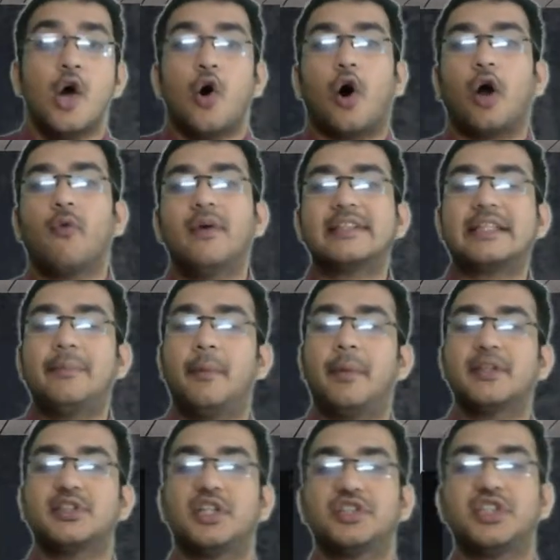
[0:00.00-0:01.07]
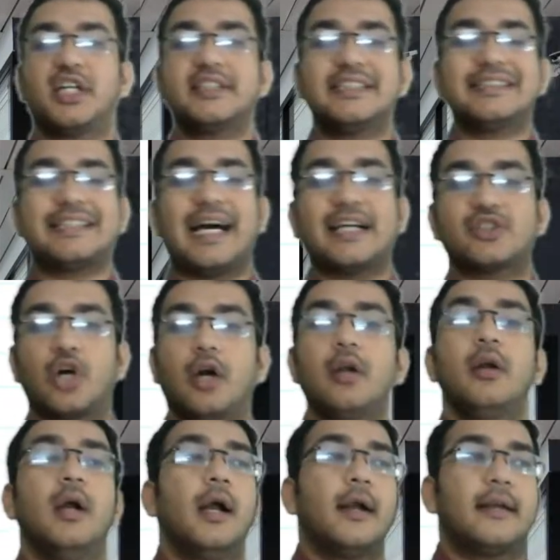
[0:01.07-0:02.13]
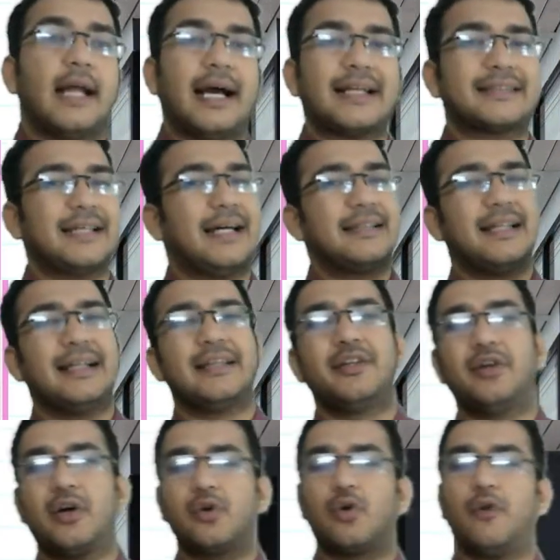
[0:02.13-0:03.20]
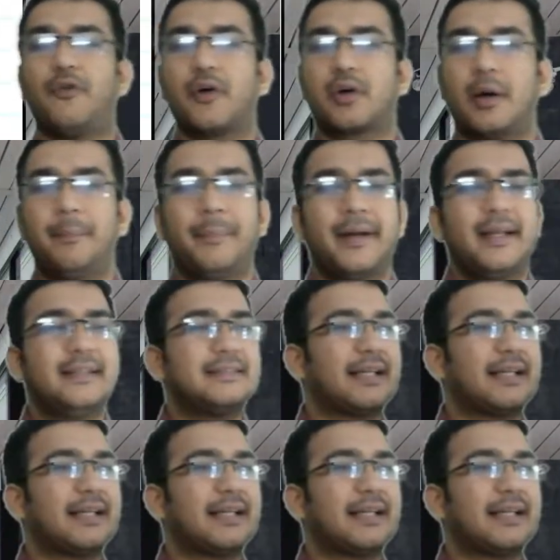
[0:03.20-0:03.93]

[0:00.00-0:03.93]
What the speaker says: Always remember, surcharge is tax on tax. And then you have to go for companies.